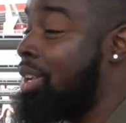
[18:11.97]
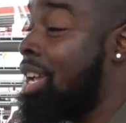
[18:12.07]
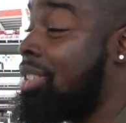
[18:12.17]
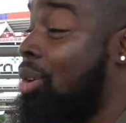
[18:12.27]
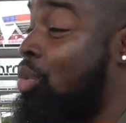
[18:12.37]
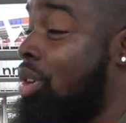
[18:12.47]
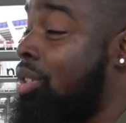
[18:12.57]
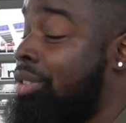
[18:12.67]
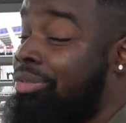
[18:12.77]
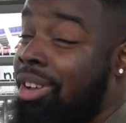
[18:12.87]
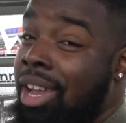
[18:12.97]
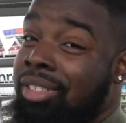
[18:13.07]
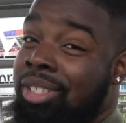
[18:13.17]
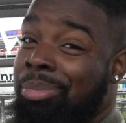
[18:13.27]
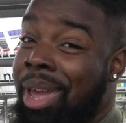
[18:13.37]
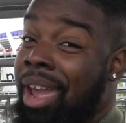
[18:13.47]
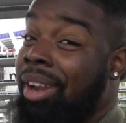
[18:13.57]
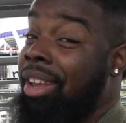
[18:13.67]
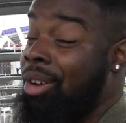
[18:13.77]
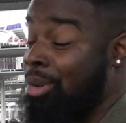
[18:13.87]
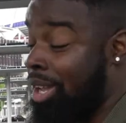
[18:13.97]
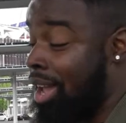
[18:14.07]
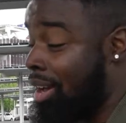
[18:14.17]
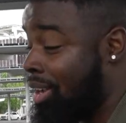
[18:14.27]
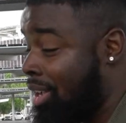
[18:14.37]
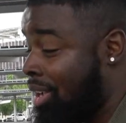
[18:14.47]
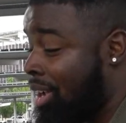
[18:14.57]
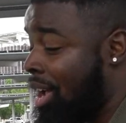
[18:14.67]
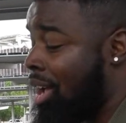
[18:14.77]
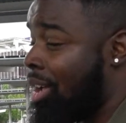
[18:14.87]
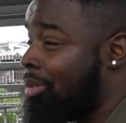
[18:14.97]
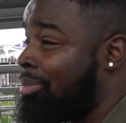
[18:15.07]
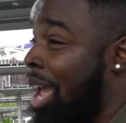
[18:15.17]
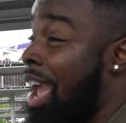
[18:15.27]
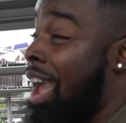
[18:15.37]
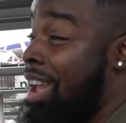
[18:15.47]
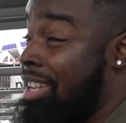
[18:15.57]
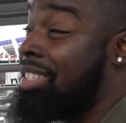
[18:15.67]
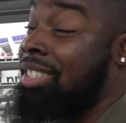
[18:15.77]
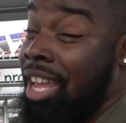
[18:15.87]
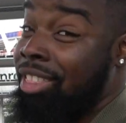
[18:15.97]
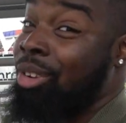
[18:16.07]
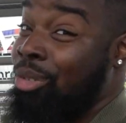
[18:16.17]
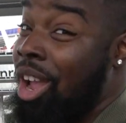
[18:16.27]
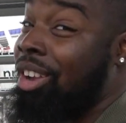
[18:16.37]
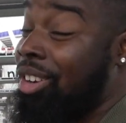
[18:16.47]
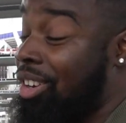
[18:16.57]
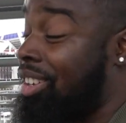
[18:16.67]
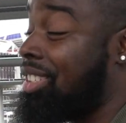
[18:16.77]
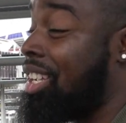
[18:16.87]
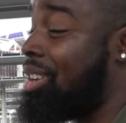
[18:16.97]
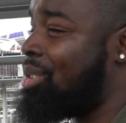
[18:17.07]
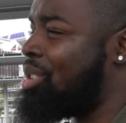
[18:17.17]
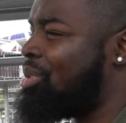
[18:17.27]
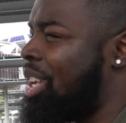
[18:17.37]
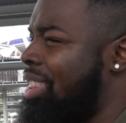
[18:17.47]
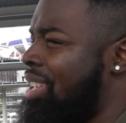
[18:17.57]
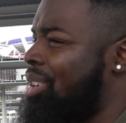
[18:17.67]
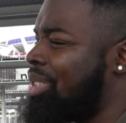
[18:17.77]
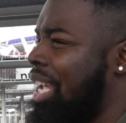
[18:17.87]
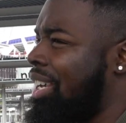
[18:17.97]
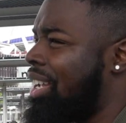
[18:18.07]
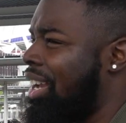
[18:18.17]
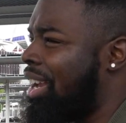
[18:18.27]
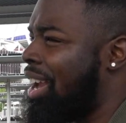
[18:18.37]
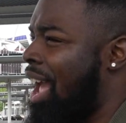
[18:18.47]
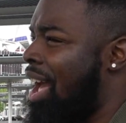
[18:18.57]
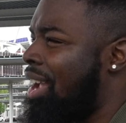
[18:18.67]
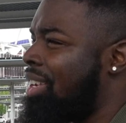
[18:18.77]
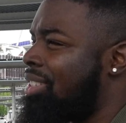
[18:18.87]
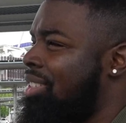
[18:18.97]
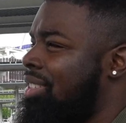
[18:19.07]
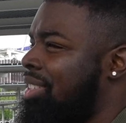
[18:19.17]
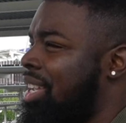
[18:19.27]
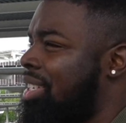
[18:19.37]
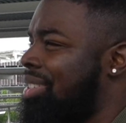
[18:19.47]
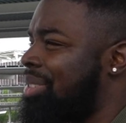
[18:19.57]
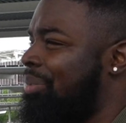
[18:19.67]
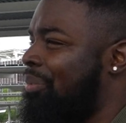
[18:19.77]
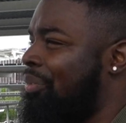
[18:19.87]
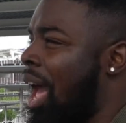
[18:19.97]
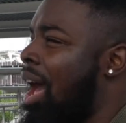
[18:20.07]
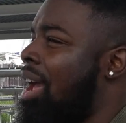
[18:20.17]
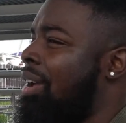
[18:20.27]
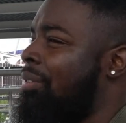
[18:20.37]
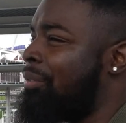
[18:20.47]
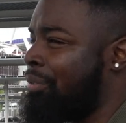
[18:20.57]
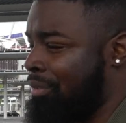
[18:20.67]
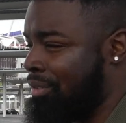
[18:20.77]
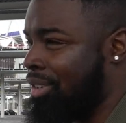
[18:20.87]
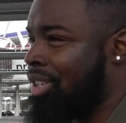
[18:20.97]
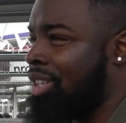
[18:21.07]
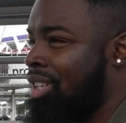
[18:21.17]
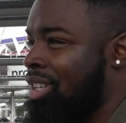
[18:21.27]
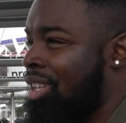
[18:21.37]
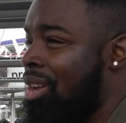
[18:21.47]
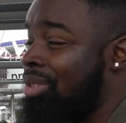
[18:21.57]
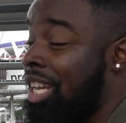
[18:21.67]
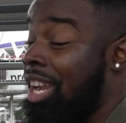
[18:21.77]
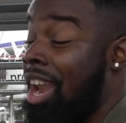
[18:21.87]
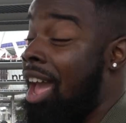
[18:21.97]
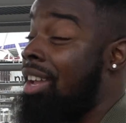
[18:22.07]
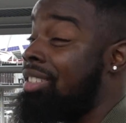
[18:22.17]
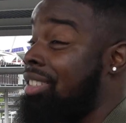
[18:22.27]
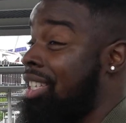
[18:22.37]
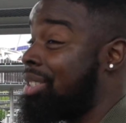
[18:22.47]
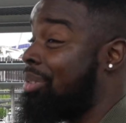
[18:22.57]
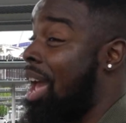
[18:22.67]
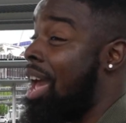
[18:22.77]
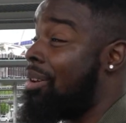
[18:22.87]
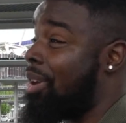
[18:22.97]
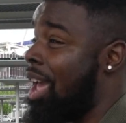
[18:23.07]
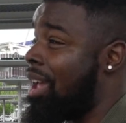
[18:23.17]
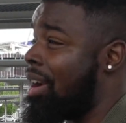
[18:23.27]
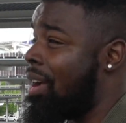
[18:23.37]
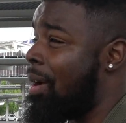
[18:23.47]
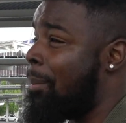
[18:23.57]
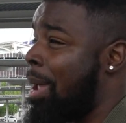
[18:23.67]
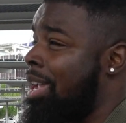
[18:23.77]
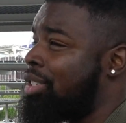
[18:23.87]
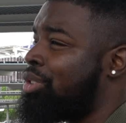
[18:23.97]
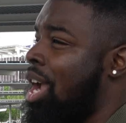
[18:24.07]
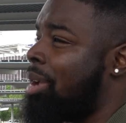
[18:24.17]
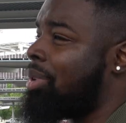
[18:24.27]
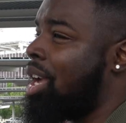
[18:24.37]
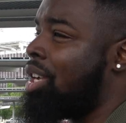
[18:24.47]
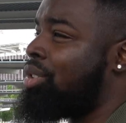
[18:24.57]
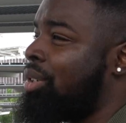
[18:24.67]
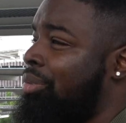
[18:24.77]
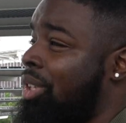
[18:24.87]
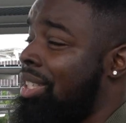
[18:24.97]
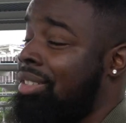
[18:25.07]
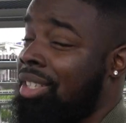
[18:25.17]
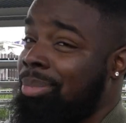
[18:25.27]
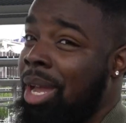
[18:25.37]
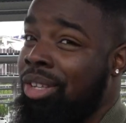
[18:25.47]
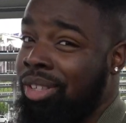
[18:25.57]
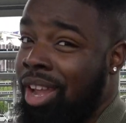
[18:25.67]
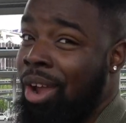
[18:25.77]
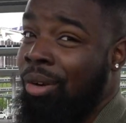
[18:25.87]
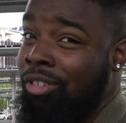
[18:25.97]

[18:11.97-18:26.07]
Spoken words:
He has the world's fastest bagged Hellcat. And he set the record. I think it was like a 965. Yeah, it was a 965, and he traveled 156 miles an hour.